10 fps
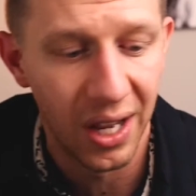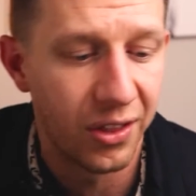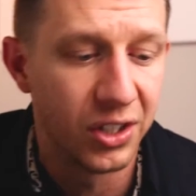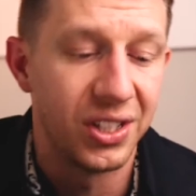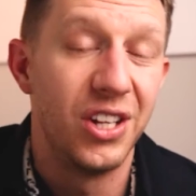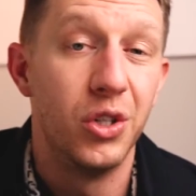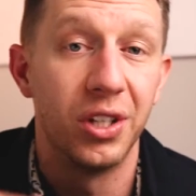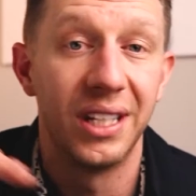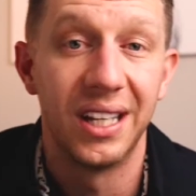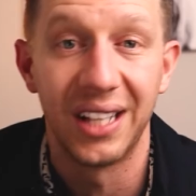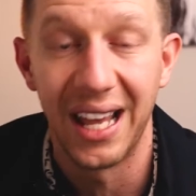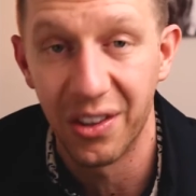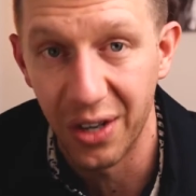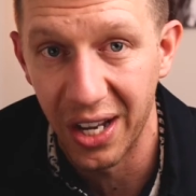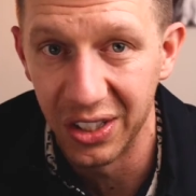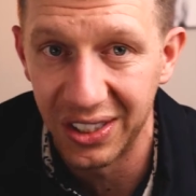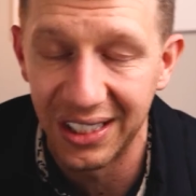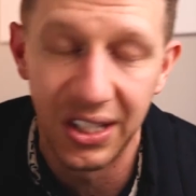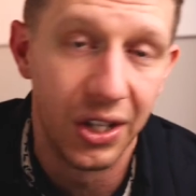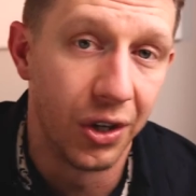Now Thursday usually does a three hundred
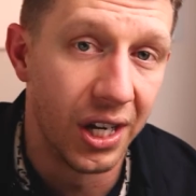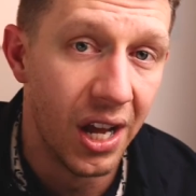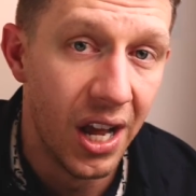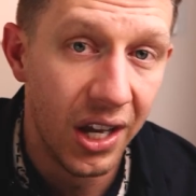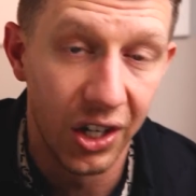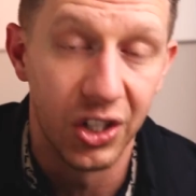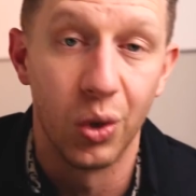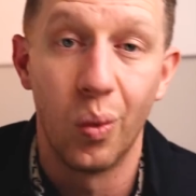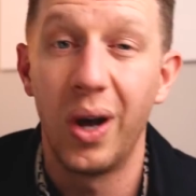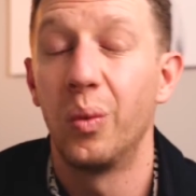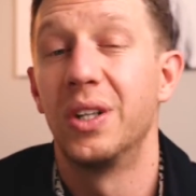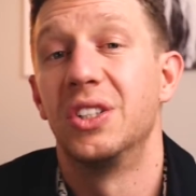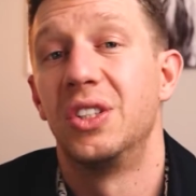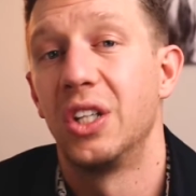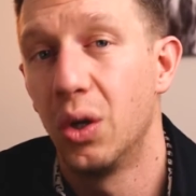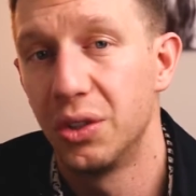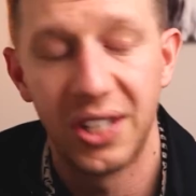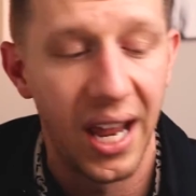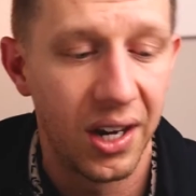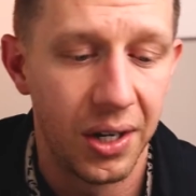sixty degree Goodyear welt, which is the gold
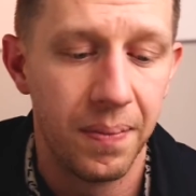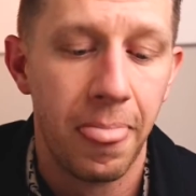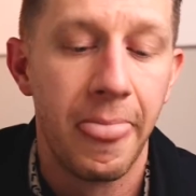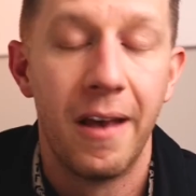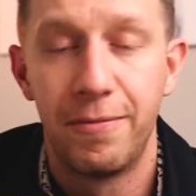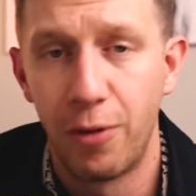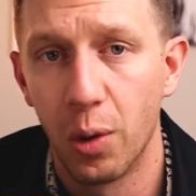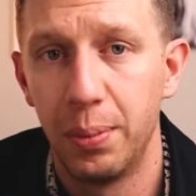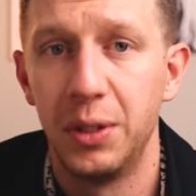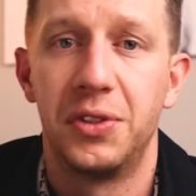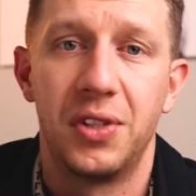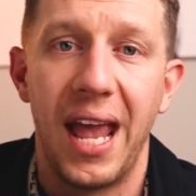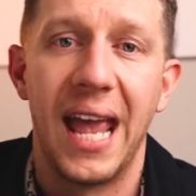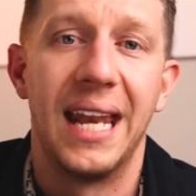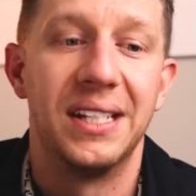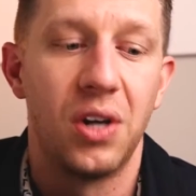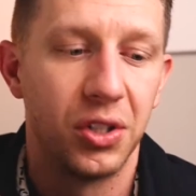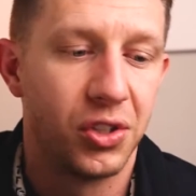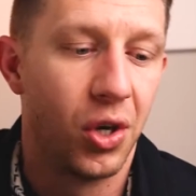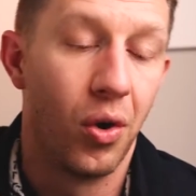standard for boots and is
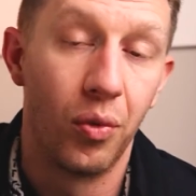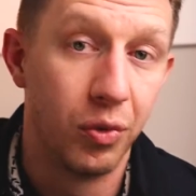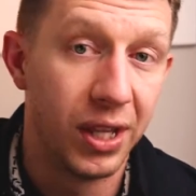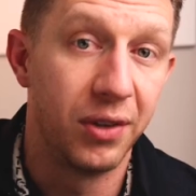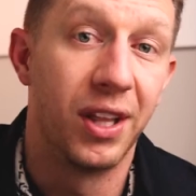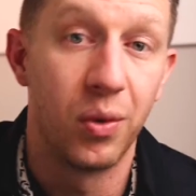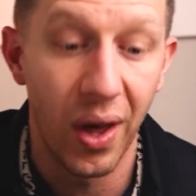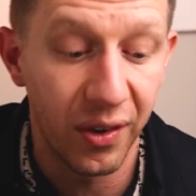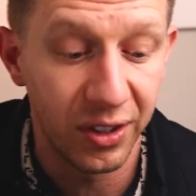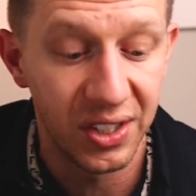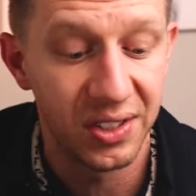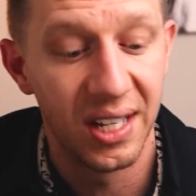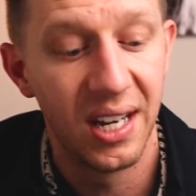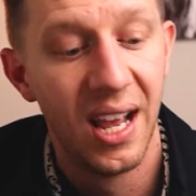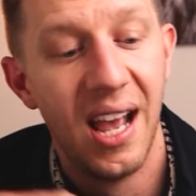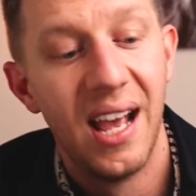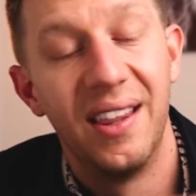also really, really weather resistant.